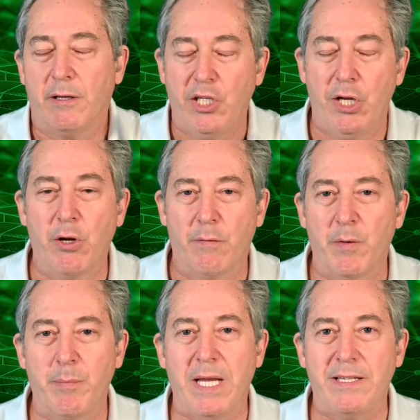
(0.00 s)

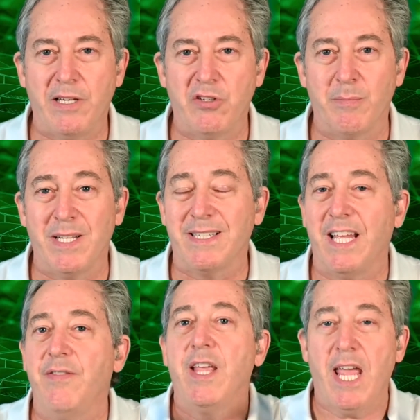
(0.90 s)
year for PC
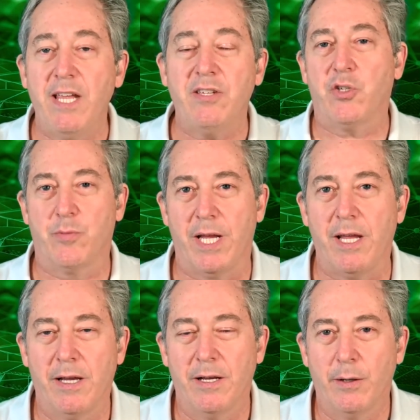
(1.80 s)
shipments in the
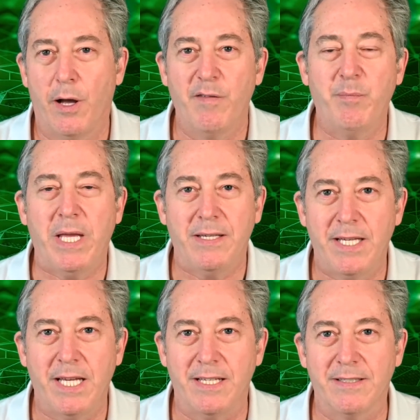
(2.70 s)
history of
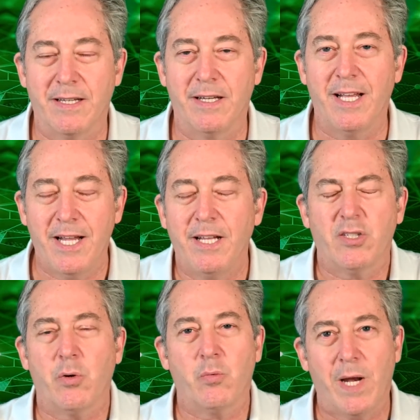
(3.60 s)
PCs.
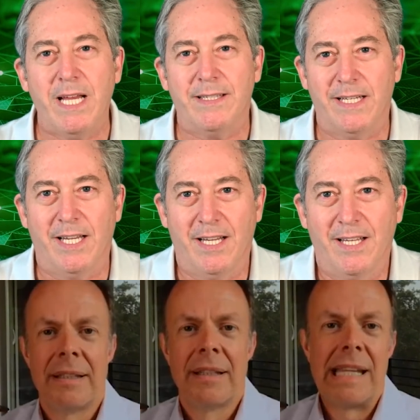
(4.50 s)
It's crazy.
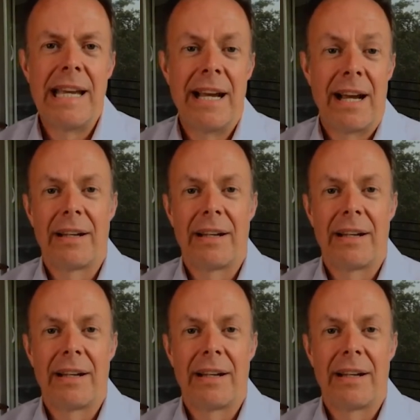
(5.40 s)
Yeah.